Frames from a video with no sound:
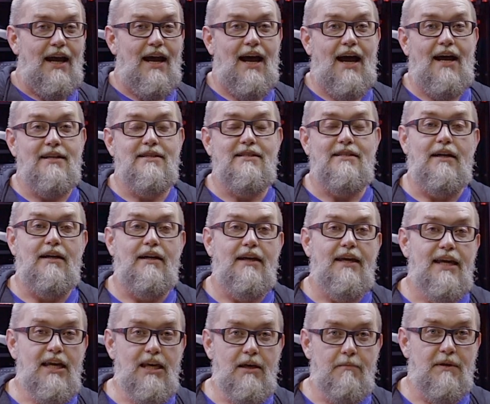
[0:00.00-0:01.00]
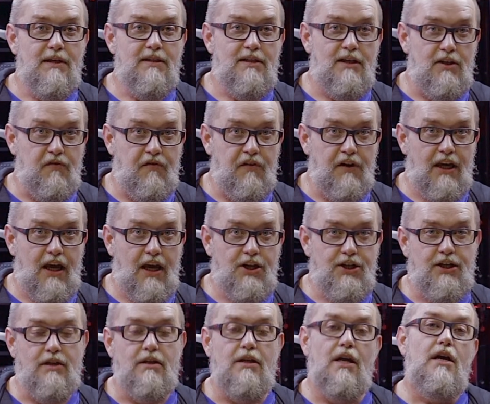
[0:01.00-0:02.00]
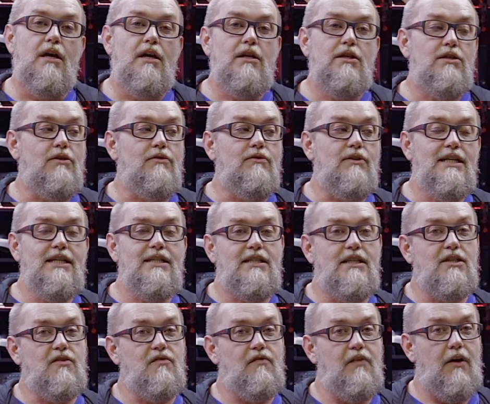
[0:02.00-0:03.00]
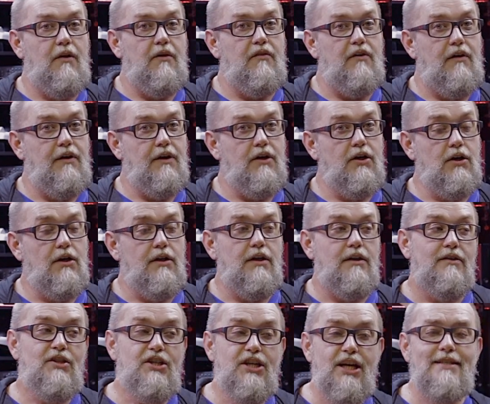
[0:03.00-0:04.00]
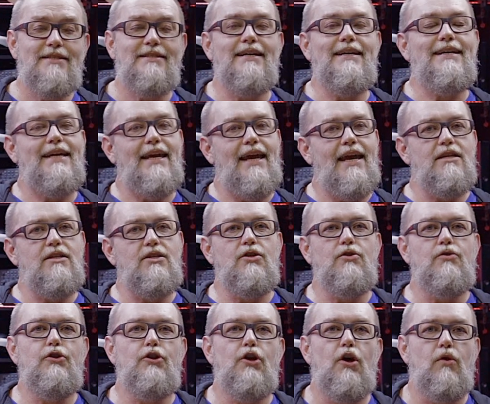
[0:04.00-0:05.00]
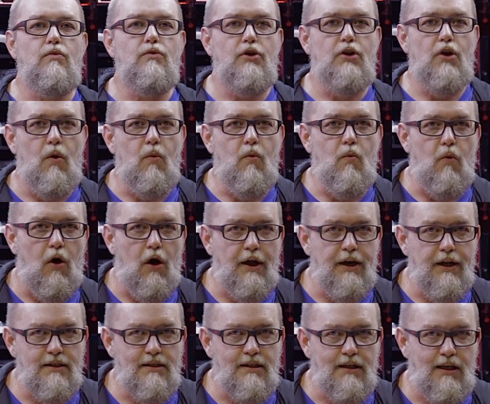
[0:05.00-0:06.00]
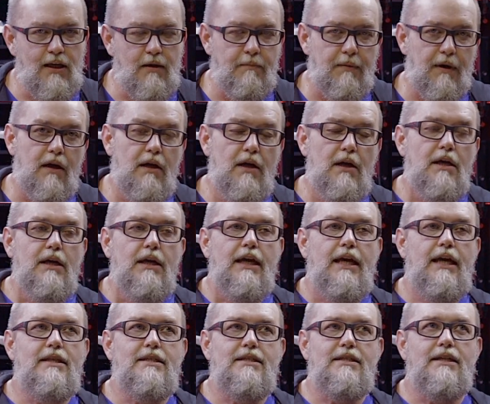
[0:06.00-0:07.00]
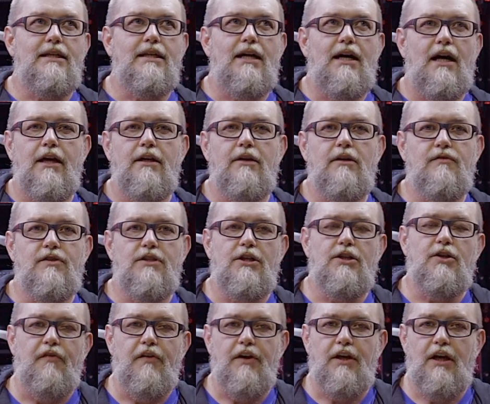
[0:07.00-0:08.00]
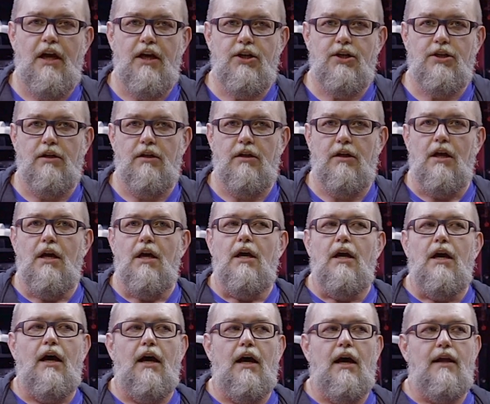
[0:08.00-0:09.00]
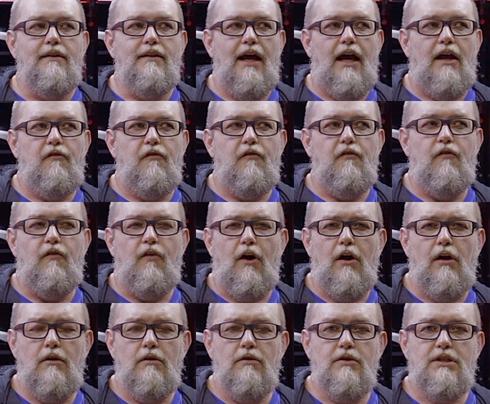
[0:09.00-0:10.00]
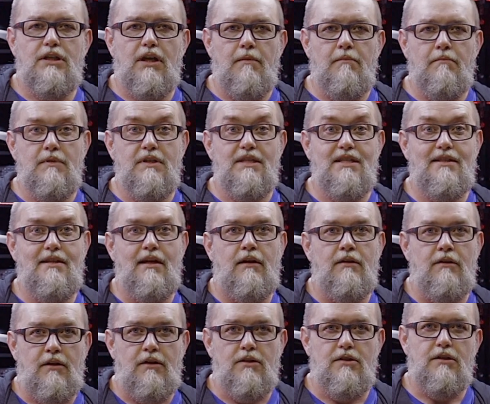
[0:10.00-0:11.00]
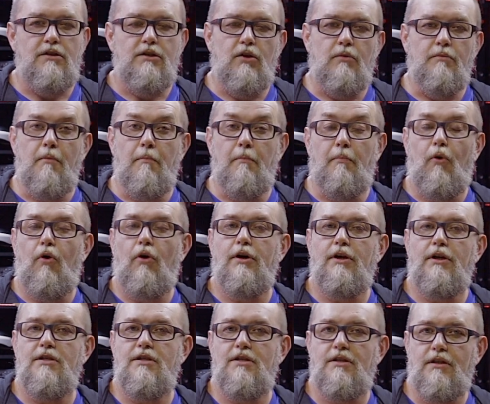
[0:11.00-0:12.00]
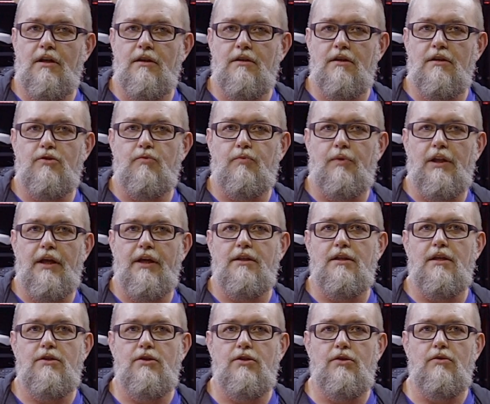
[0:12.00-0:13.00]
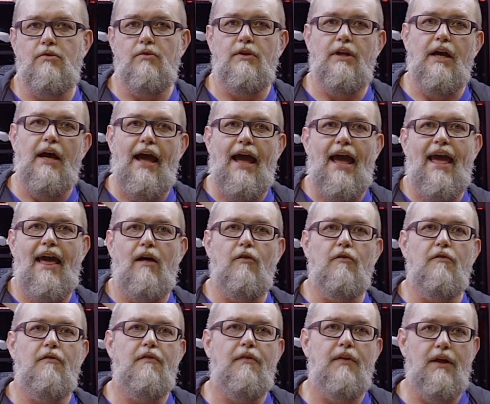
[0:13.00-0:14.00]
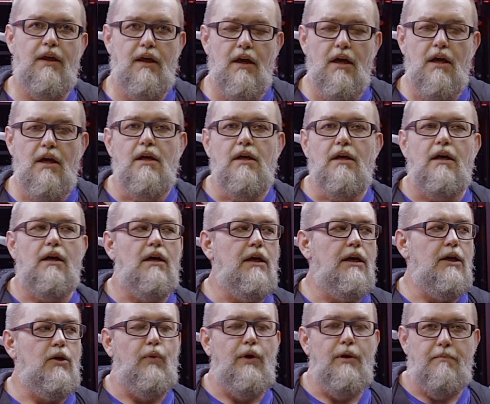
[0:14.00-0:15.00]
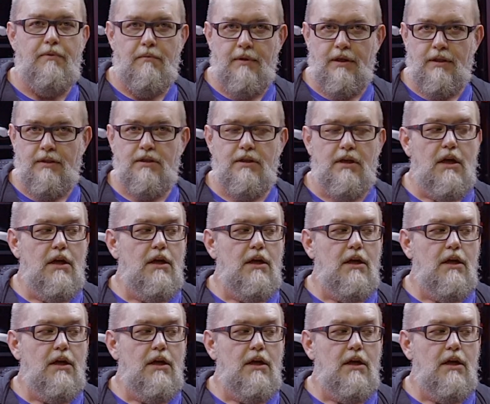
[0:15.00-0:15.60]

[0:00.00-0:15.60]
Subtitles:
has a HEPA certification. So this is very, very good. Just in case you don't know what is HEPA, it's a kind of certification that follows some standards, some important standards related to the healthy equipment.